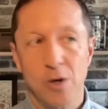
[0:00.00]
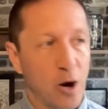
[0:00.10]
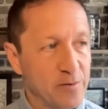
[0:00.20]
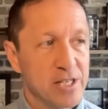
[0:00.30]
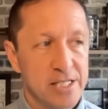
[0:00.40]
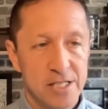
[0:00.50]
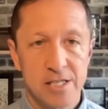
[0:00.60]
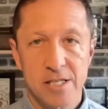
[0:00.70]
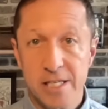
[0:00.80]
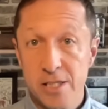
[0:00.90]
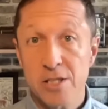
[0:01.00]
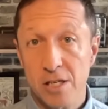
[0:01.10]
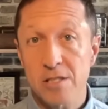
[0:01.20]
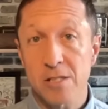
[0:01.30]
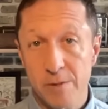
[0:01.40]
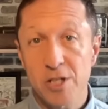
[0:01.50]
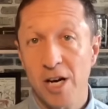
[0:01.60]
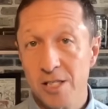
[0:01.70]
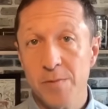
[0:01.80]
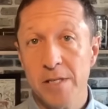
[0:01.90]
offseason needs some
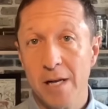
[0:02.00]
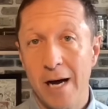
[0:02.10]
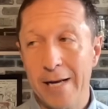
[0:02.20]
adjustment.